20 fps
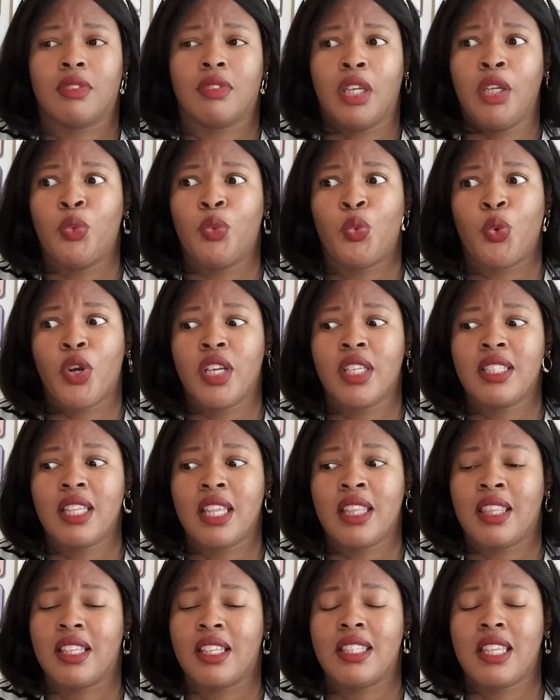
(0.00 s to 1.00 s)
it works
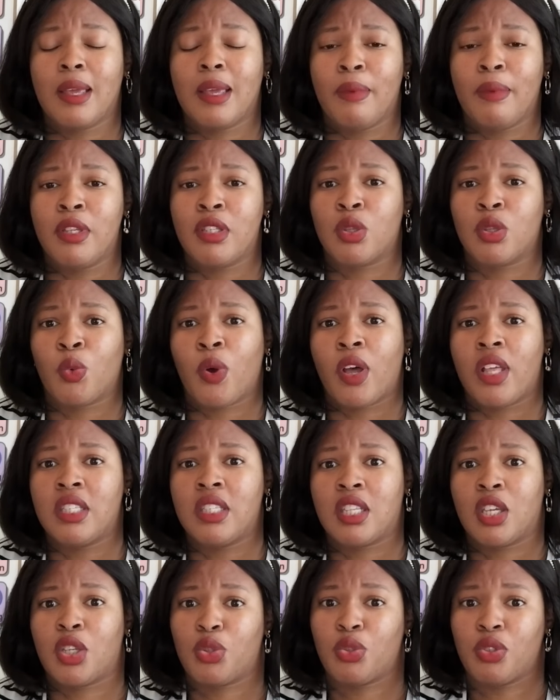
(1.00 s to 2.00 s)
the same as the
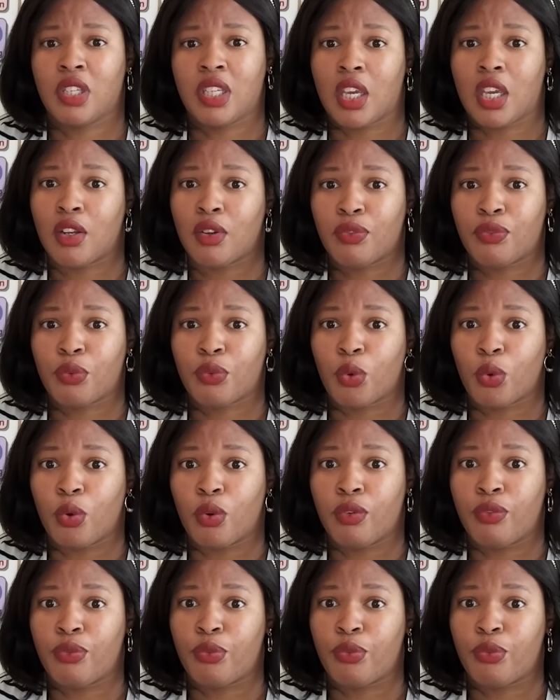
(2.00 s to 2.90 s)
ones that you get for